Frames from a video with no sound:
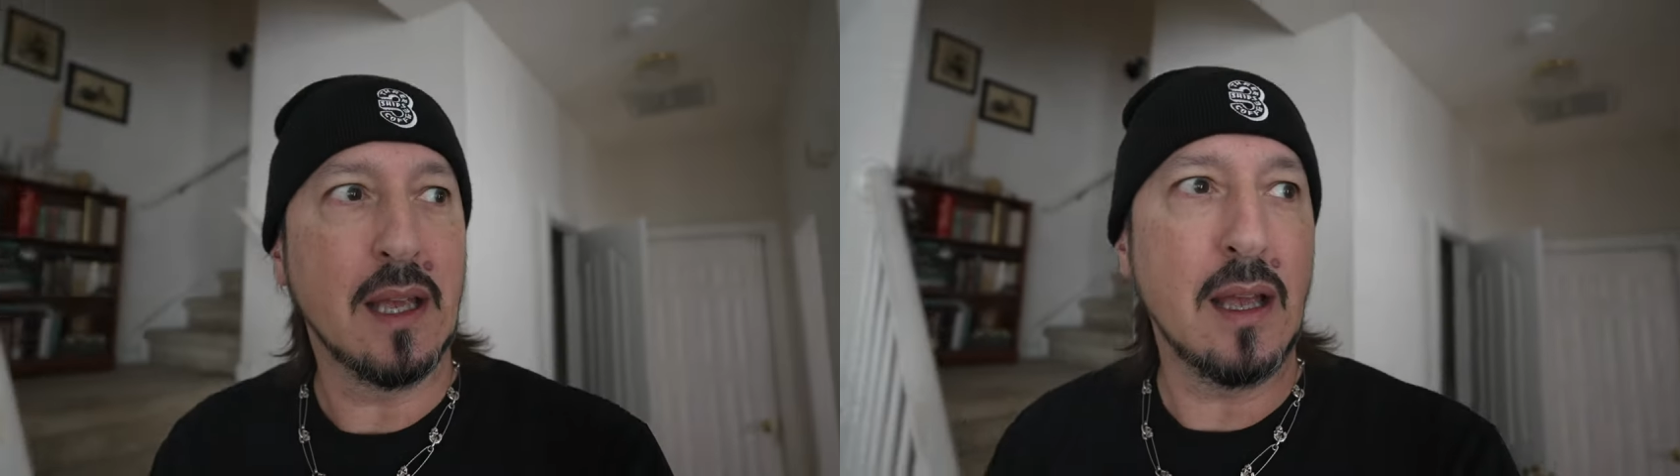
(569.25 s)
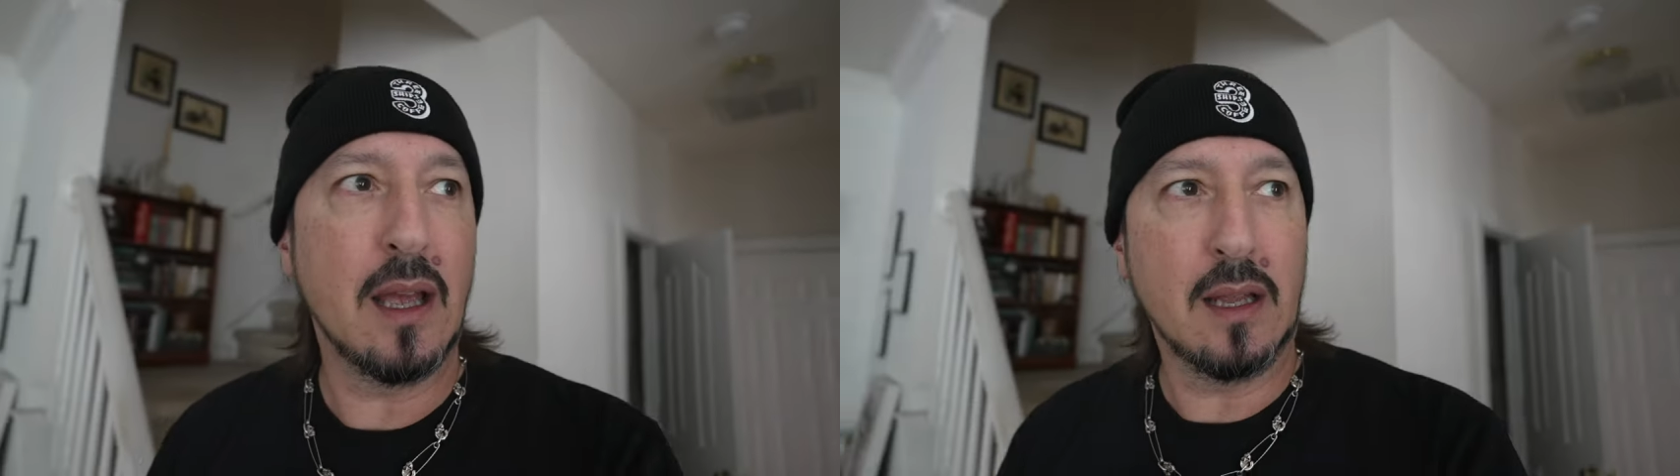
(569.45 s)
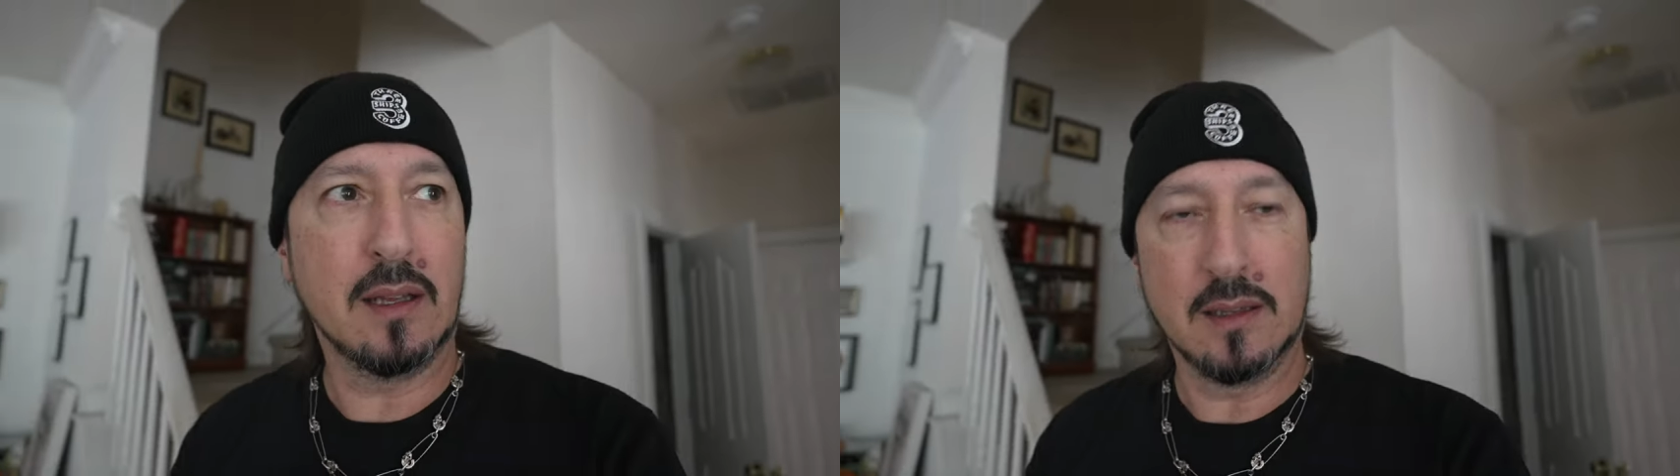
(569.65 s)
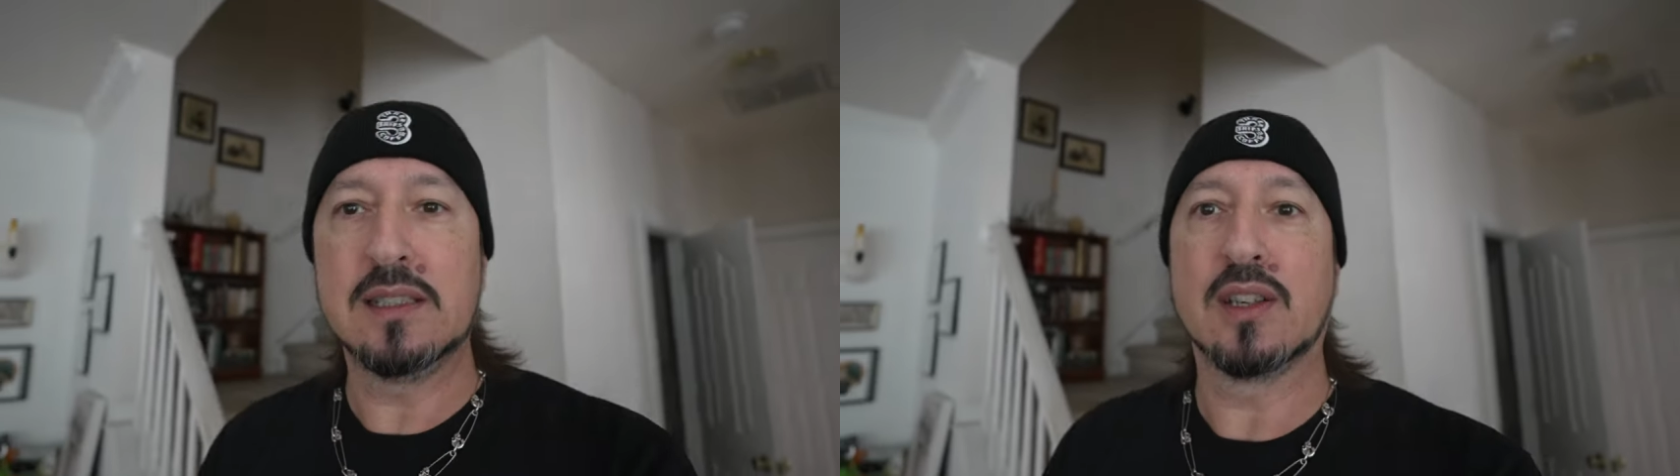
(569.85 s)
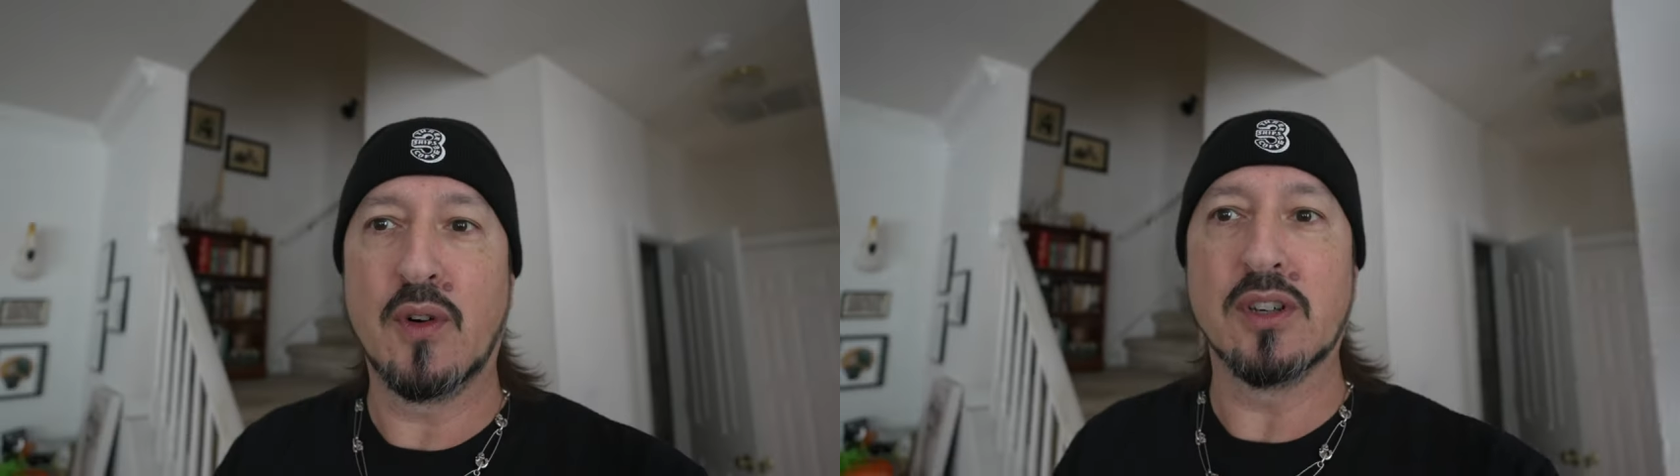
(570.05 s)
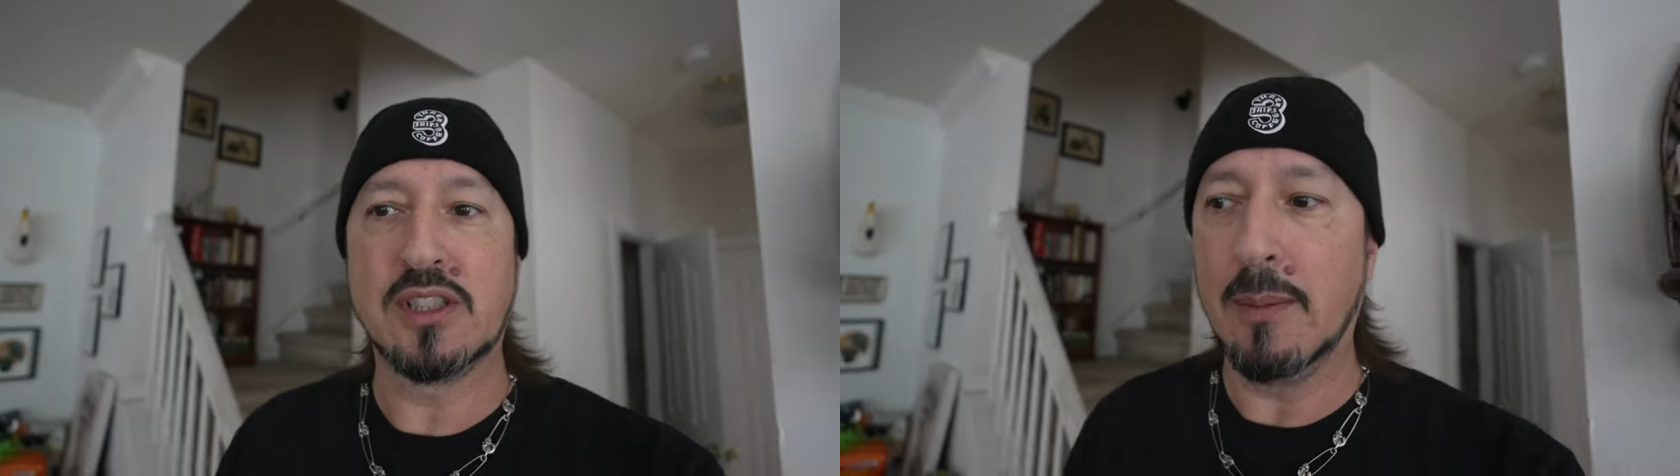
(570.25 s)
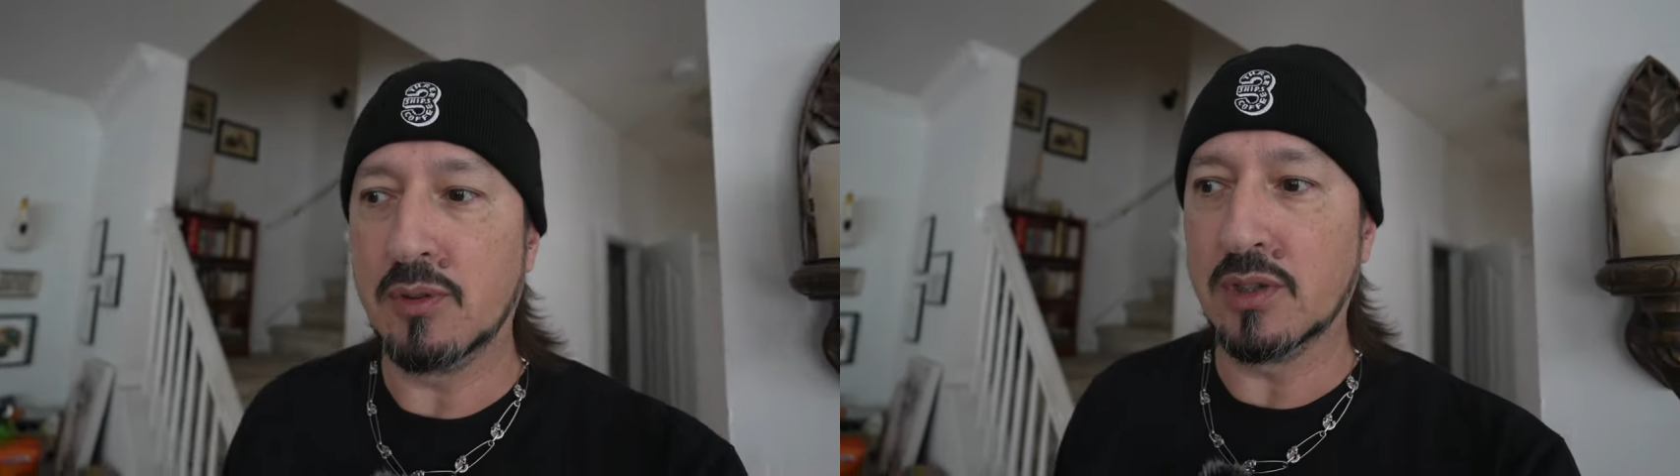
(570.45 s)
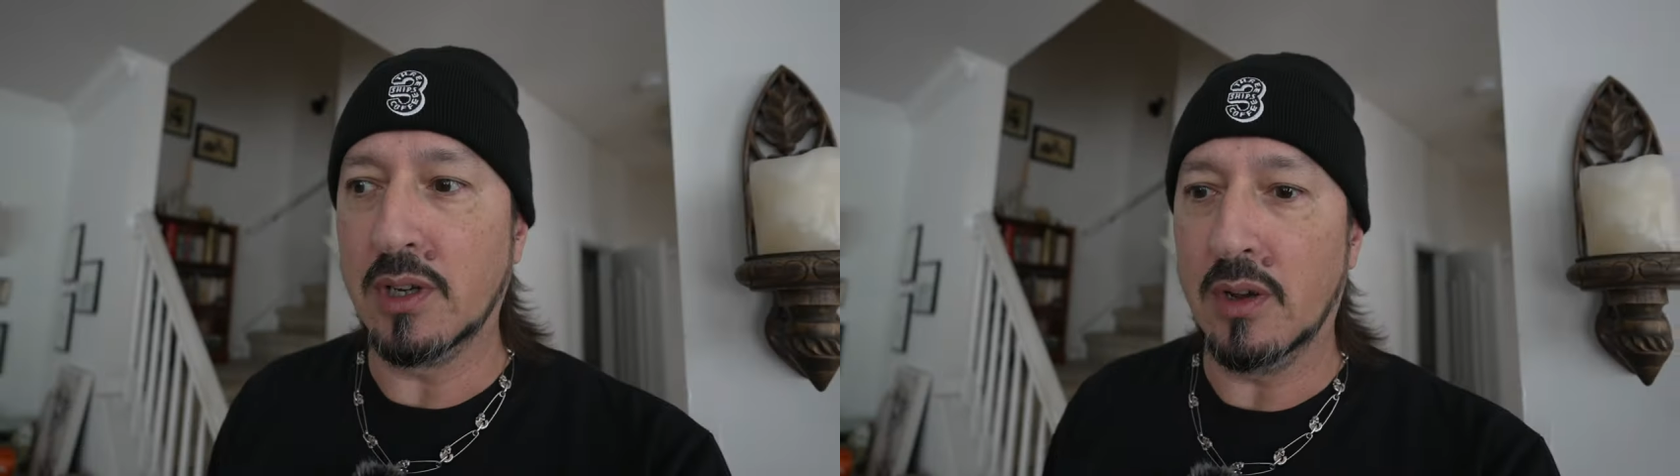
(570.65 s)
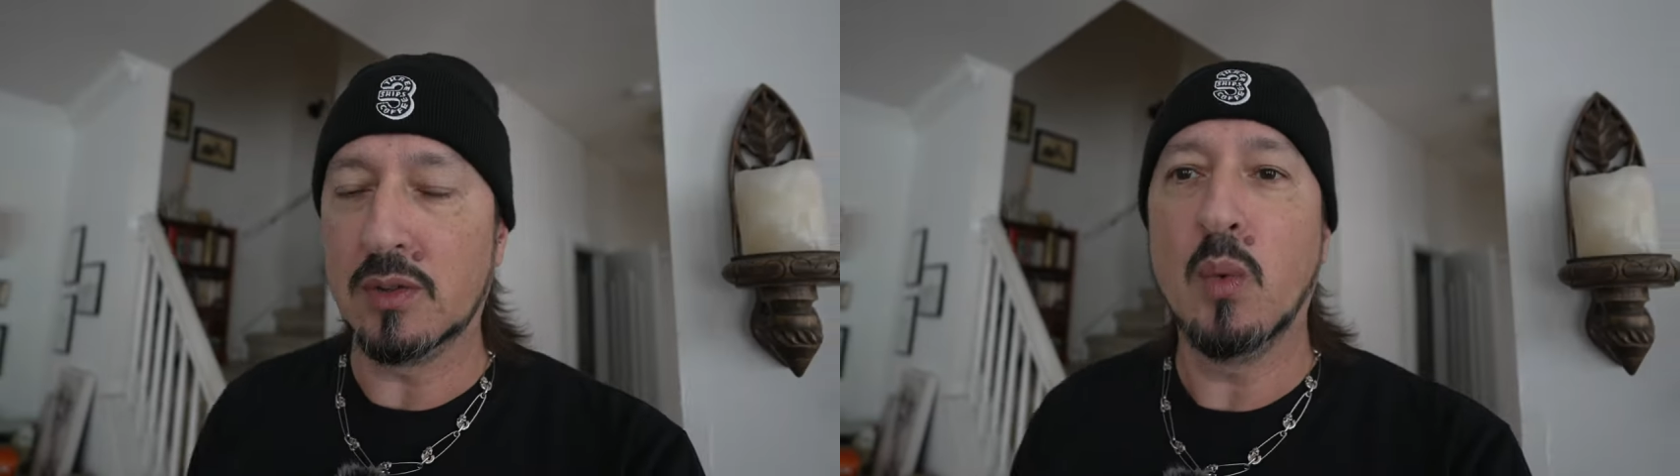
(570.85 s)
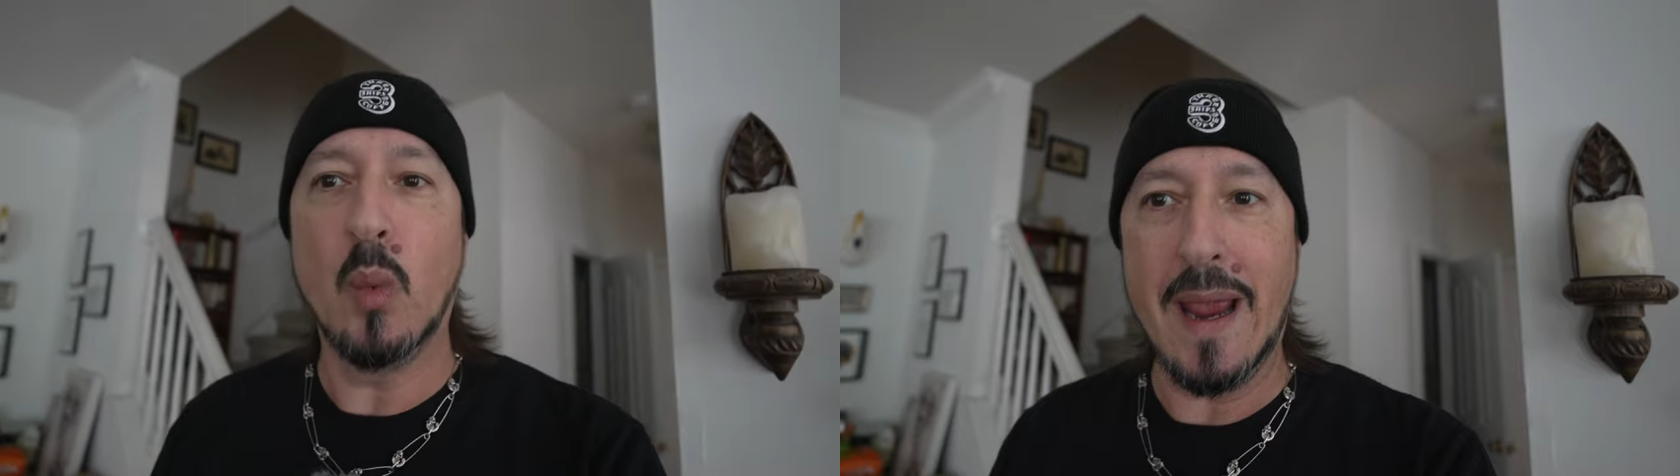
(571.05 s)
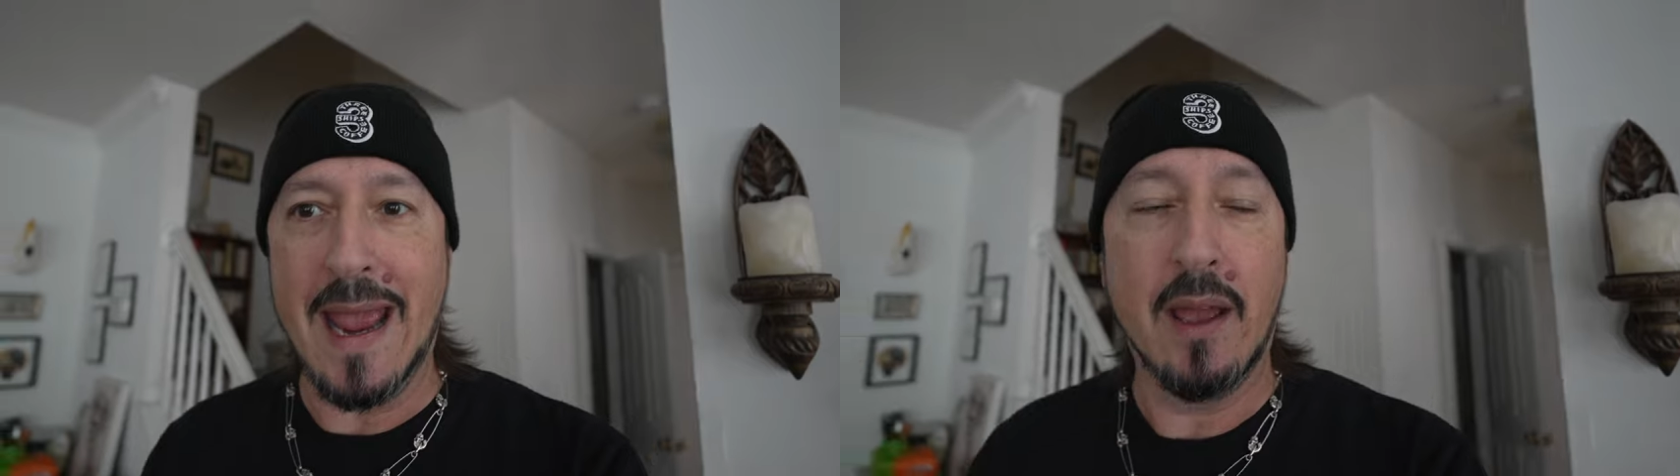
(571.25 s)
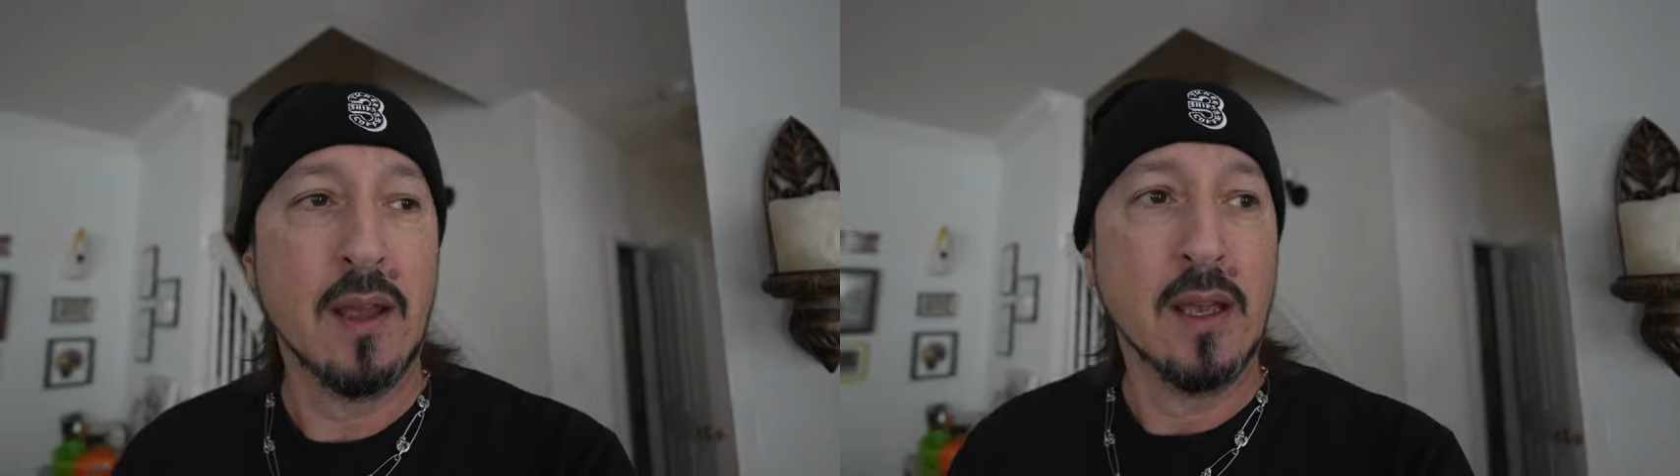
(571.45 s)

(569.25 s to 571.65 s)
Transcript: at least as far as temperature goes, wah.